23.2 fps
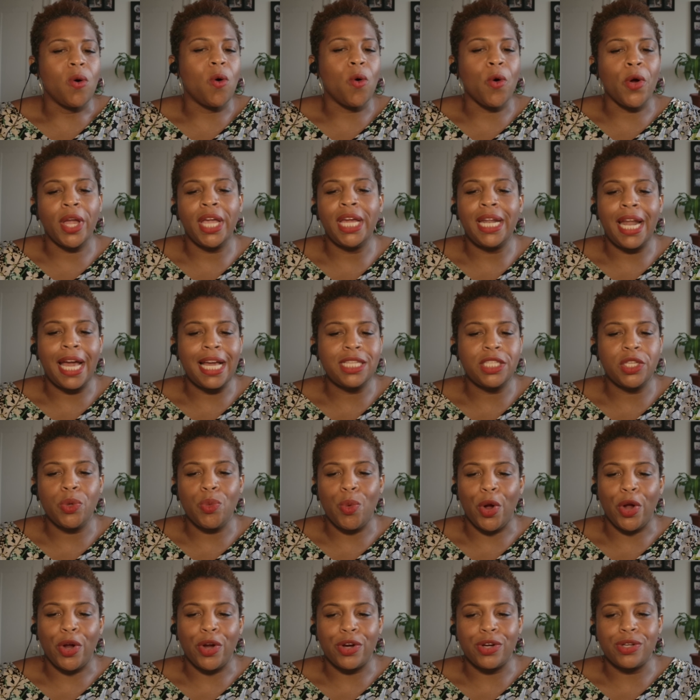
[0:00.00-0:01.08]
Organizing
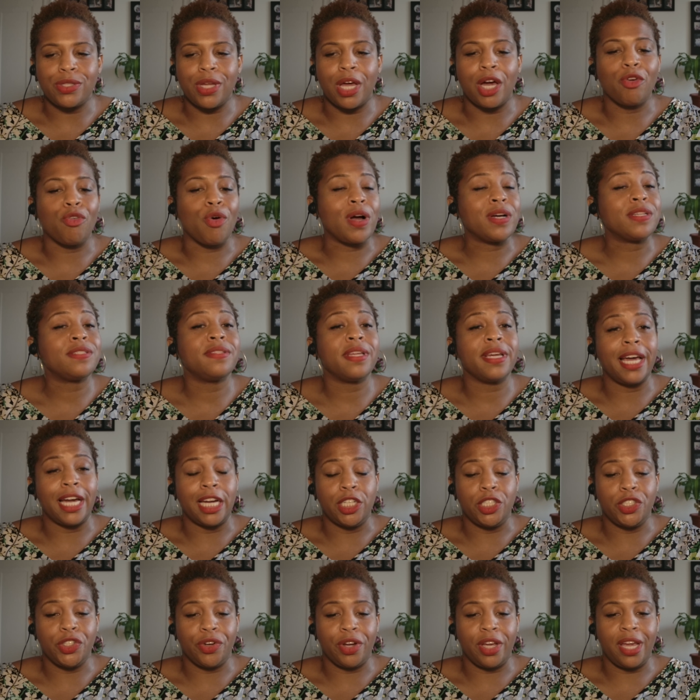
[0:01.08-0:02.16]
workers across the
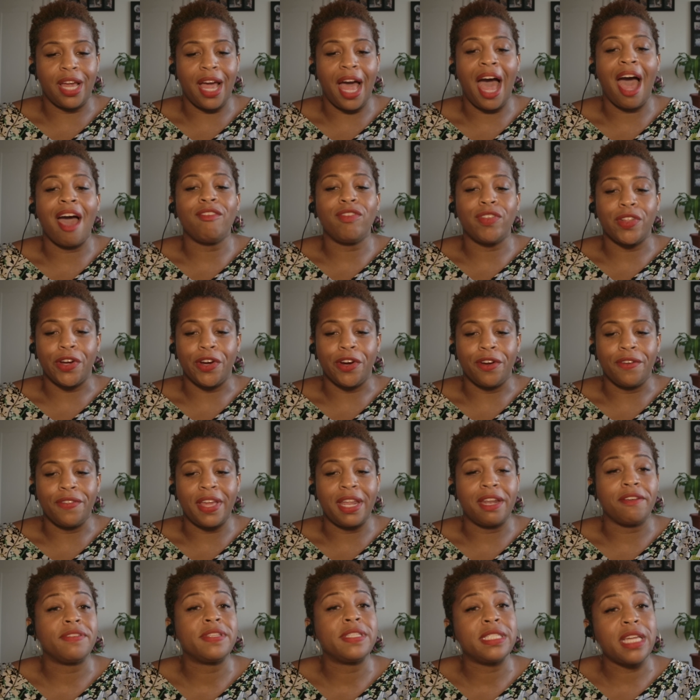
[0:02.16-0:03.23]
country, I've learned
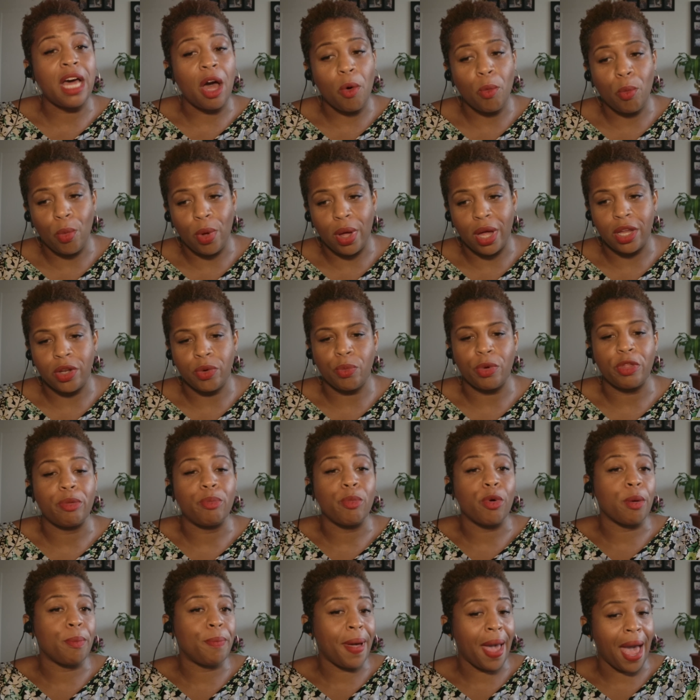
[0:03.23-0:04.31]
that if someone with
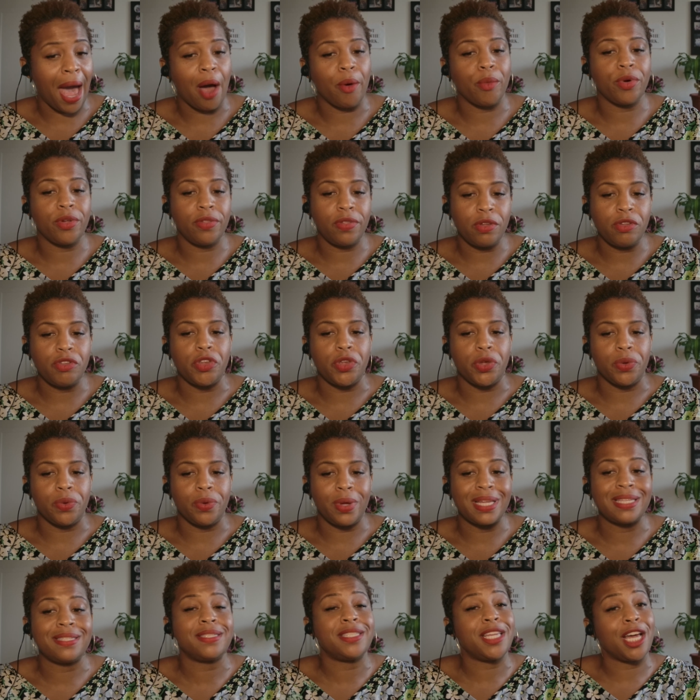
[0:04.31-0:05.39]
more power than you
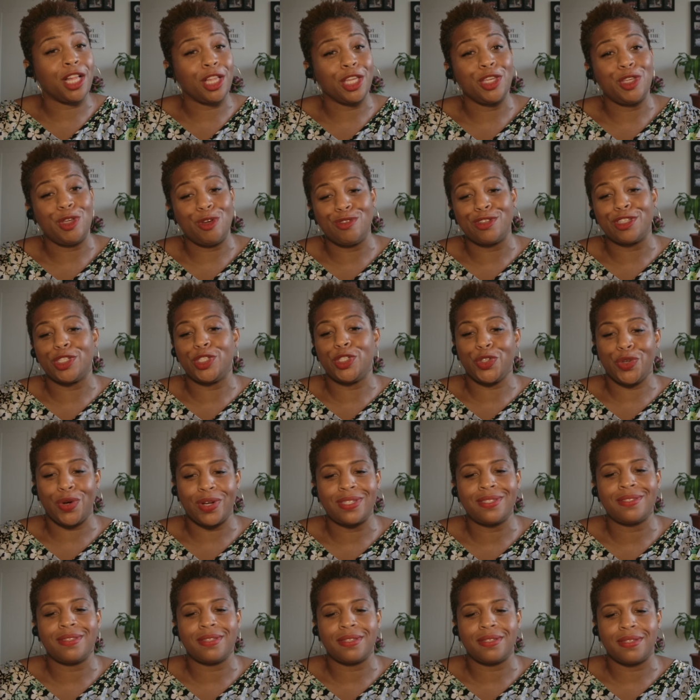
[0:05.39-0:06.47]
is telling you to
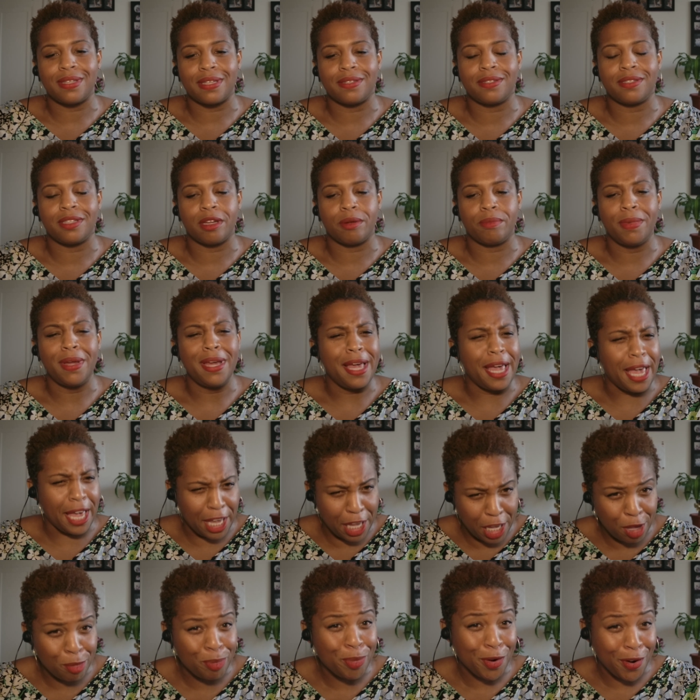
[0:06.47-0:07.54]
trust the system and
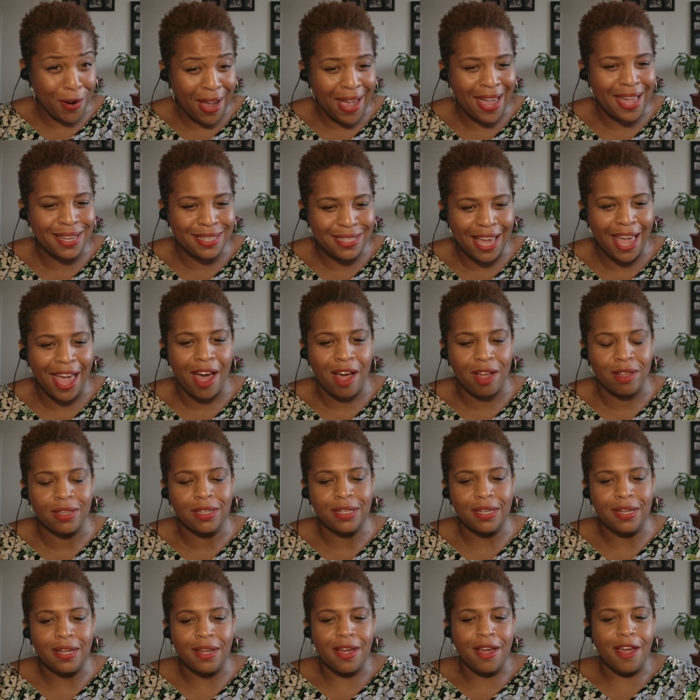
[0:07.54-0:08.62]
keep your head down,
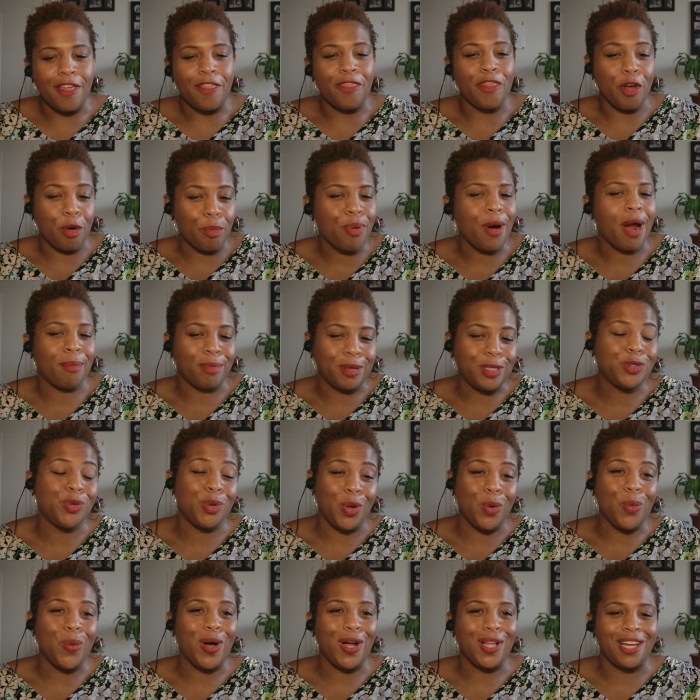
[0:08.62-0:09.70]
they're probably
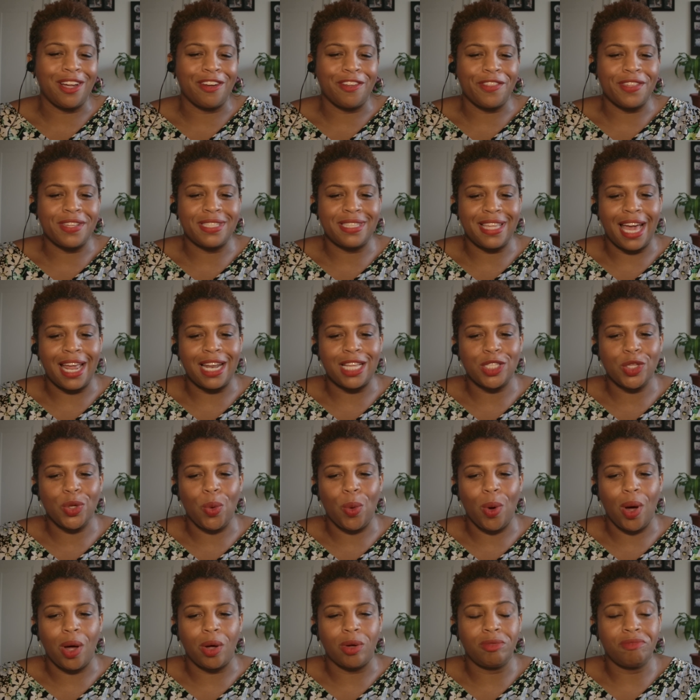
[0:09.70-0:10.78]
doing well under the status
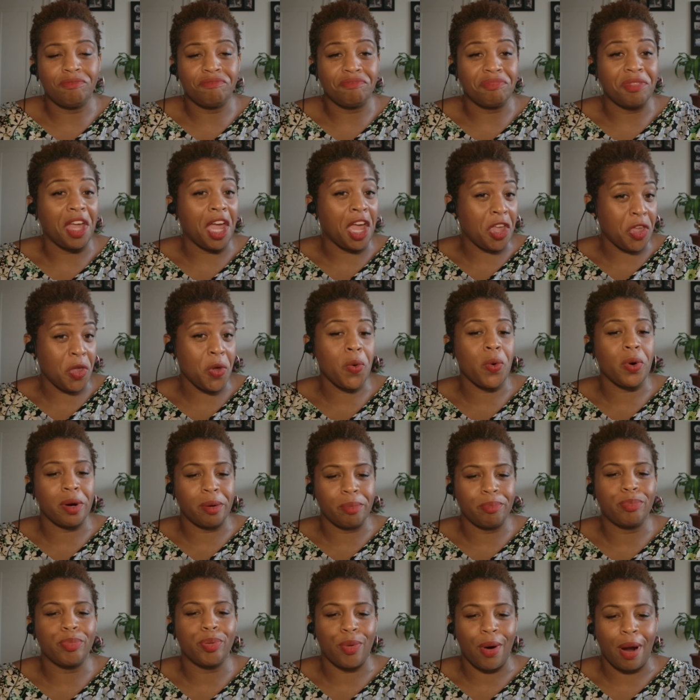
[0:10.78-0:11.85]
quo, and
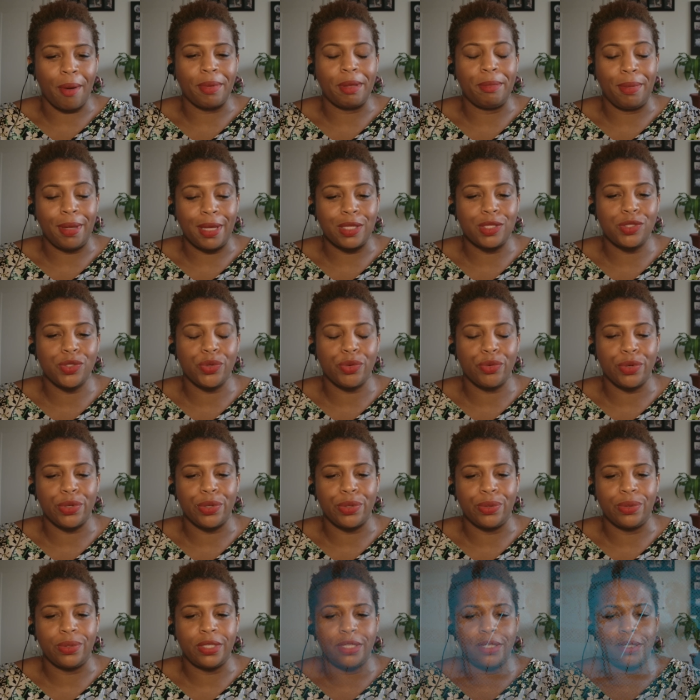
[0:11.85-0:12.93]
you're probably being
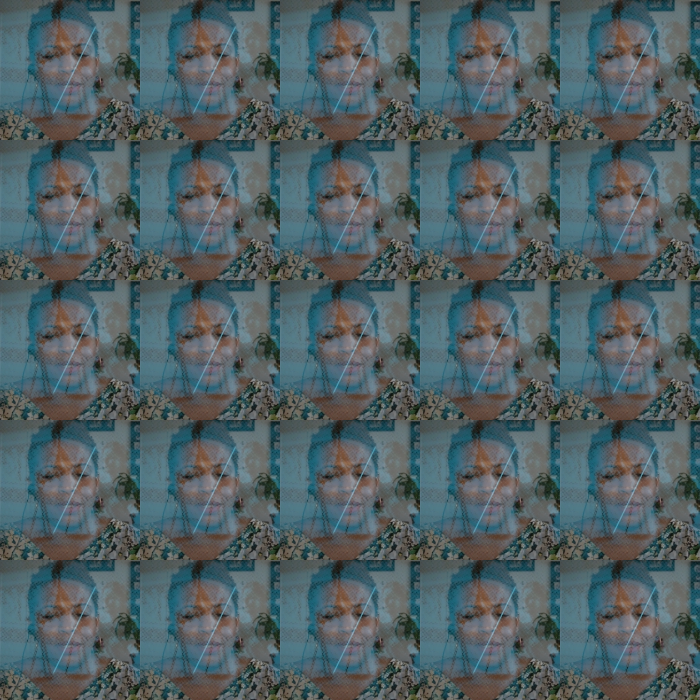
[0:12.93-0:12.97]
screwed.